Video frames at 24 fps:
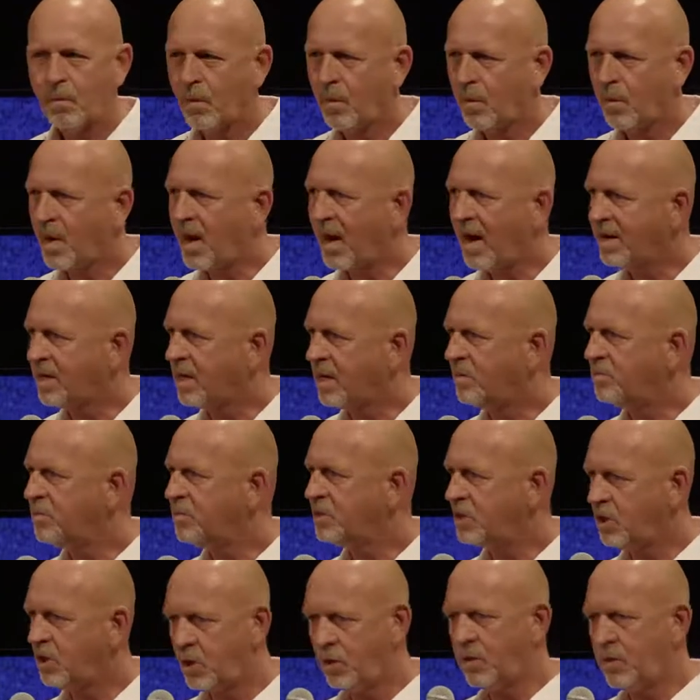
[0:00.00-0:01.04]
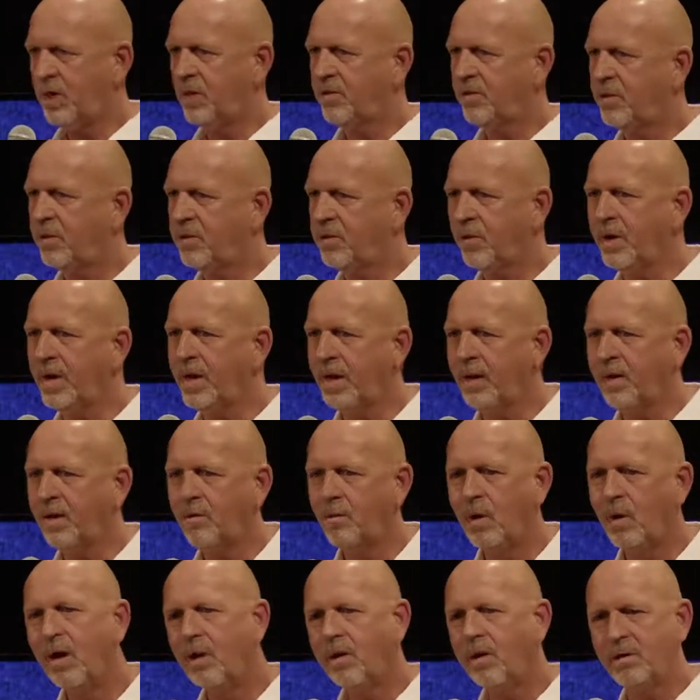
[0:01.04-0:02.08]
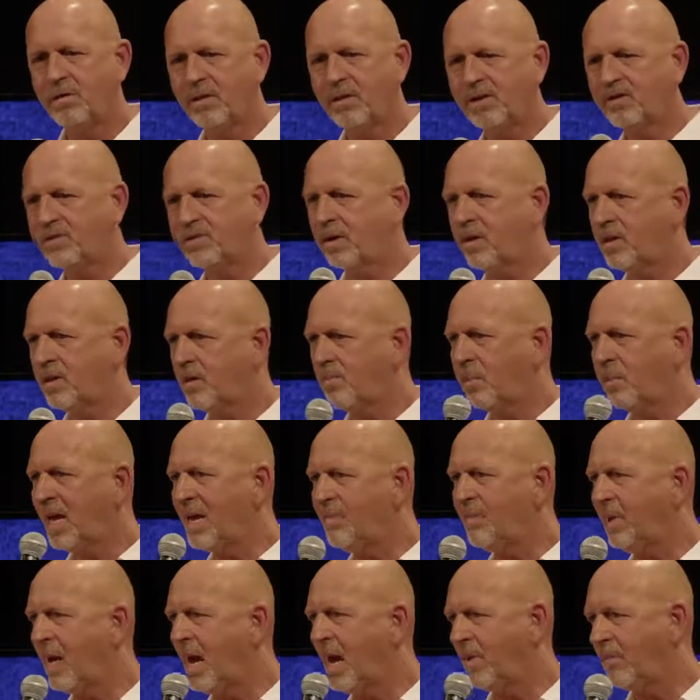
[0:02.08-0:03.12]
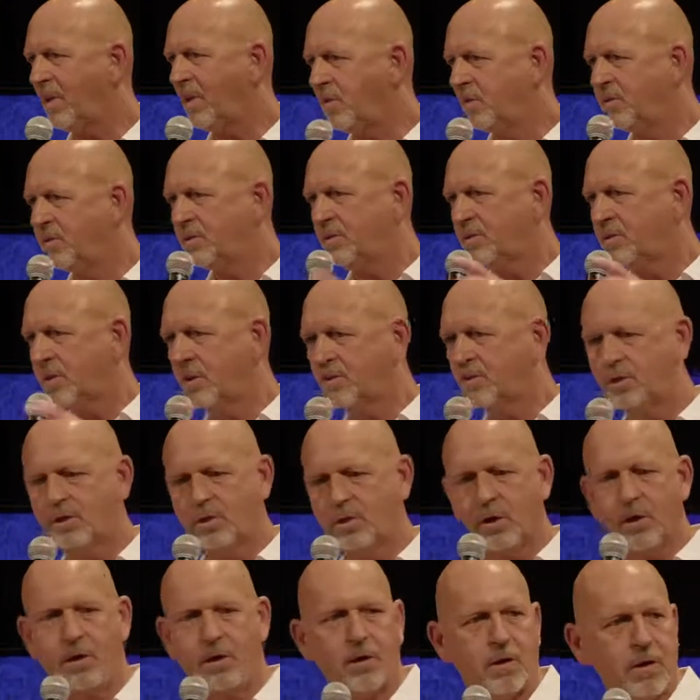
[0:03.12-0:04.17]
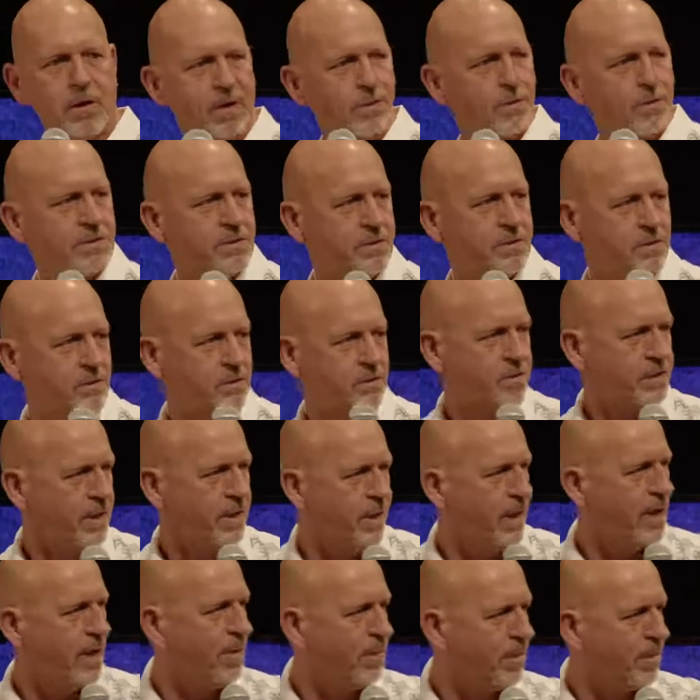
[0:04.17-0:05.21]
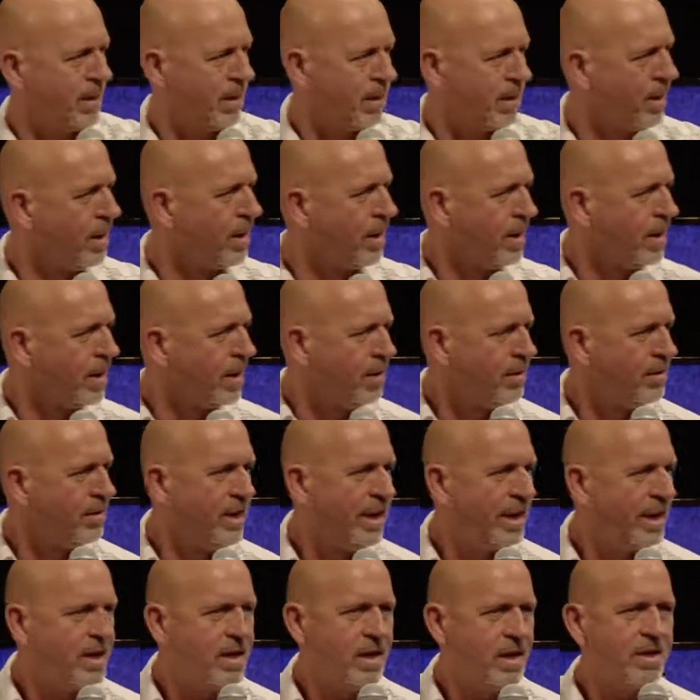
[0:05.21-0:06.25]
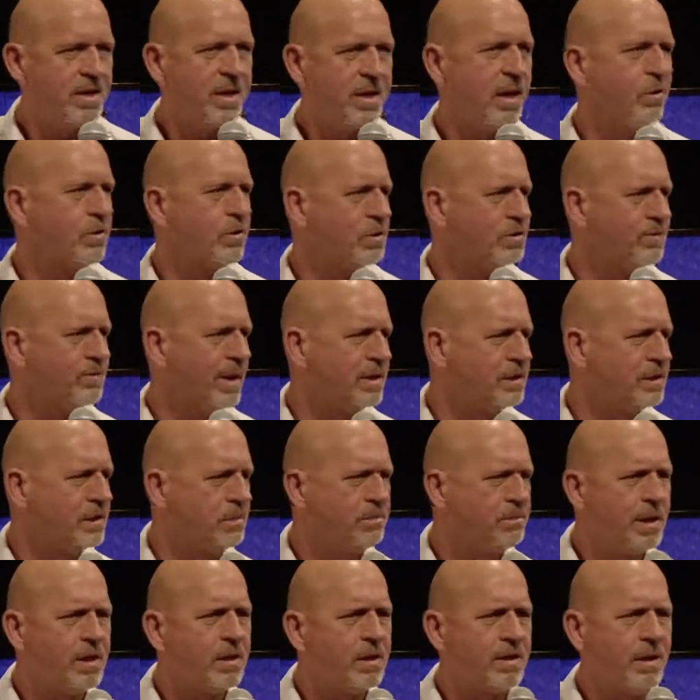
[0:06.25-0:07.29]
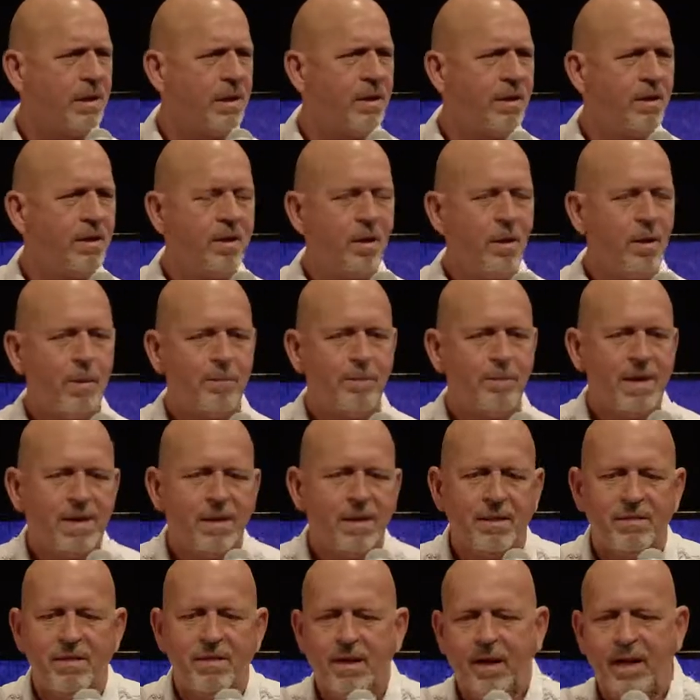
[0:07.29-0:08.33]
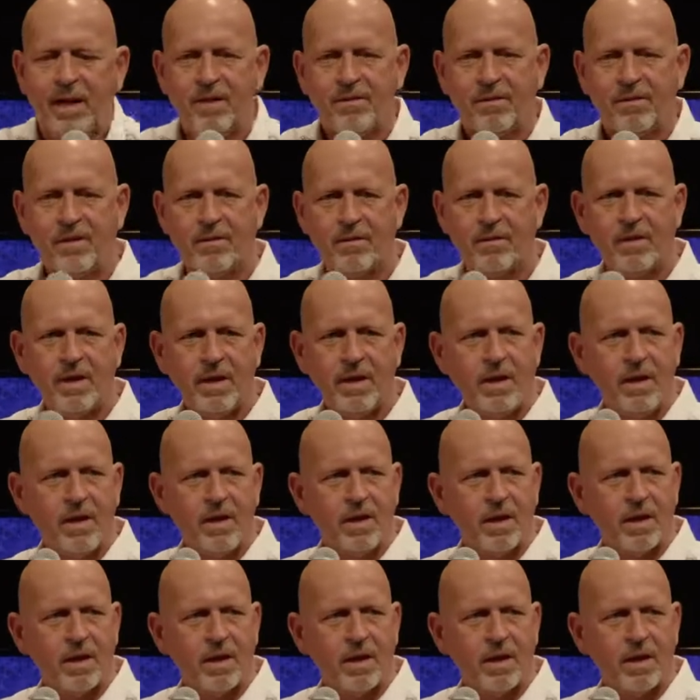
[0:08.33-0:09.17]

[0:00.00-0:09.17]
God comes, did you eat the tree? Well, they started the blame game. It was, it was her, it was him, and they didn't take responsibility, but yet they ate the tree.